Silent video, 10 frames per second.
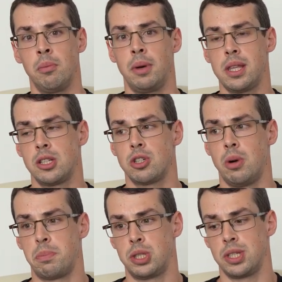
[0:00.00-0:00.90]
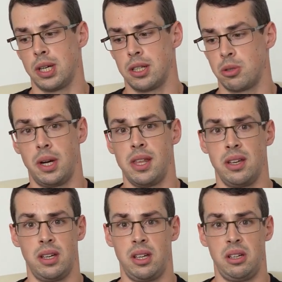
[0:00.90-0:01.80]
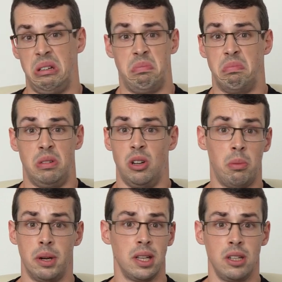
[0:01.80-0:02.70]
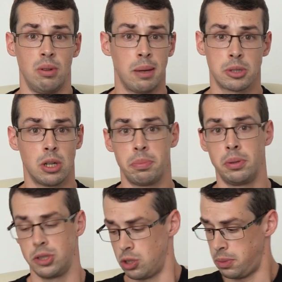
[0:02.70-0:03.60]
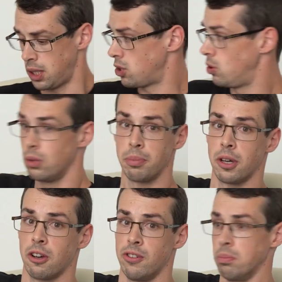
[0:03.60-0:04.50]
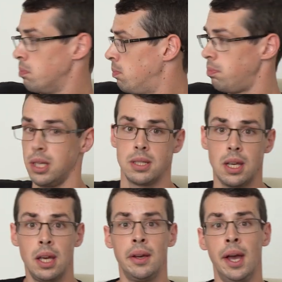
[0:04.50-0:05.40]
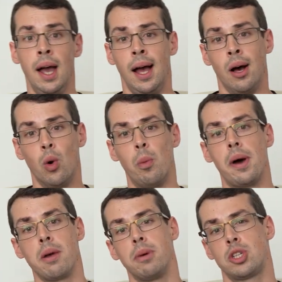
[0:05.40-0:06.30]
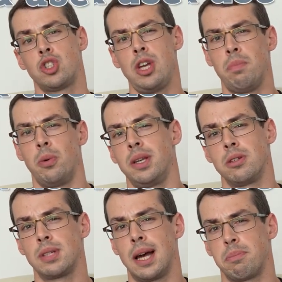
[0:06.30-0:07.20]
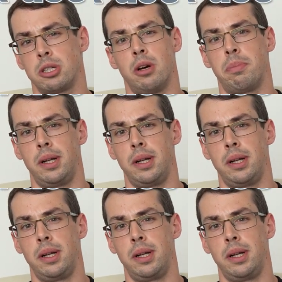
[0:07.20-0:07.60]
My other two options are to either not buy a new laptop and just make do with my current PC, or buy a much cheaper Windows laptop